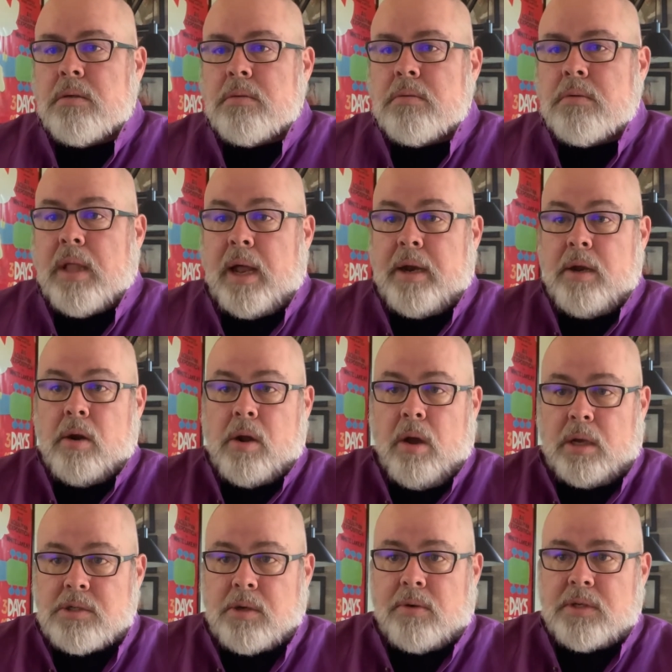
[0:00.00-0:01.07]
A lot of your
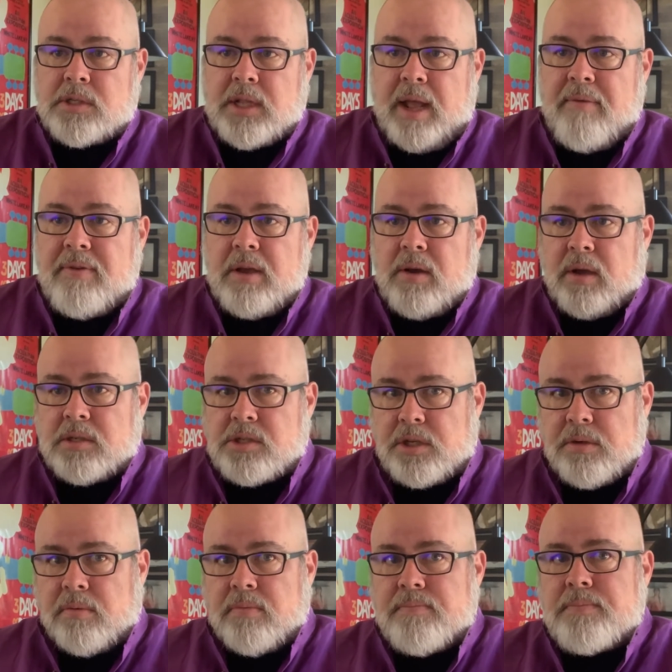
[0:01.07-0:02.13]
costs go to staffing costs
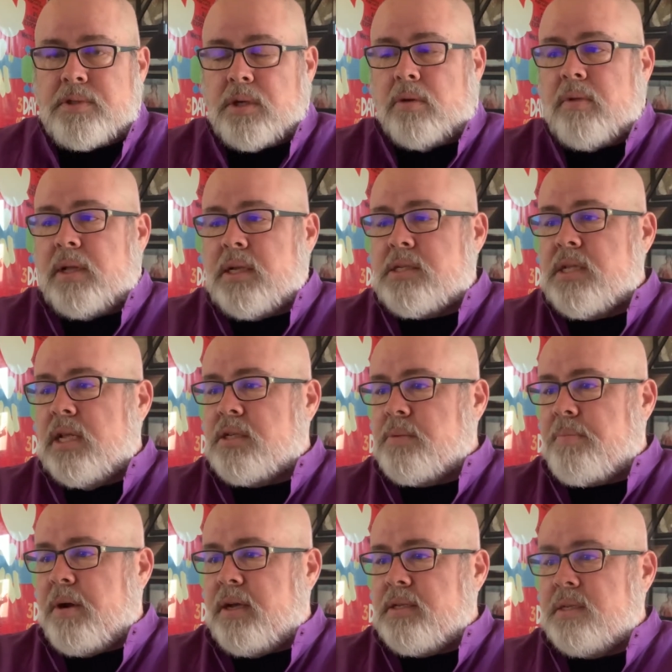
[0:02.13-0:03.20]
too, so that's not
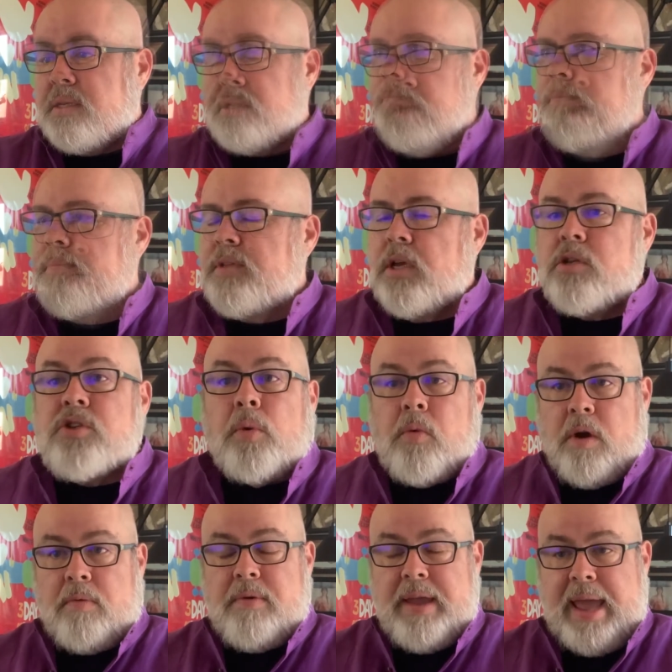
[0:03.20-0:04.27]
surprising. So what
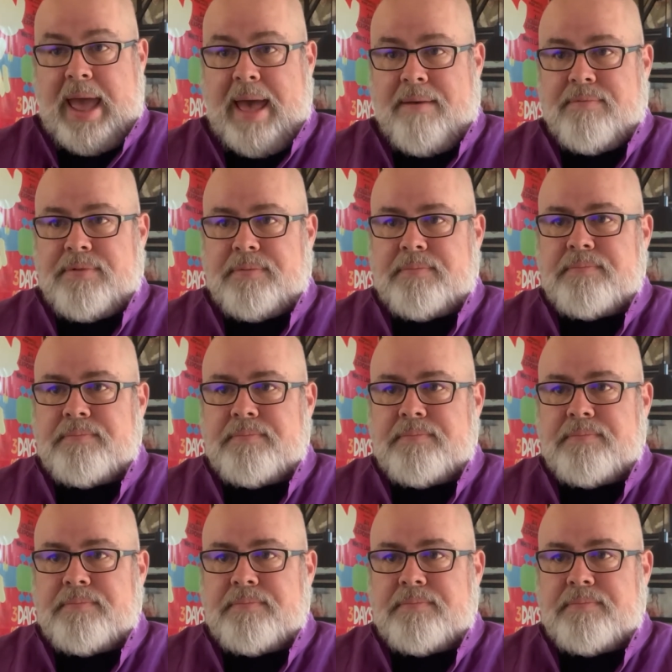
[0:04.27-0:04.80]
do we have?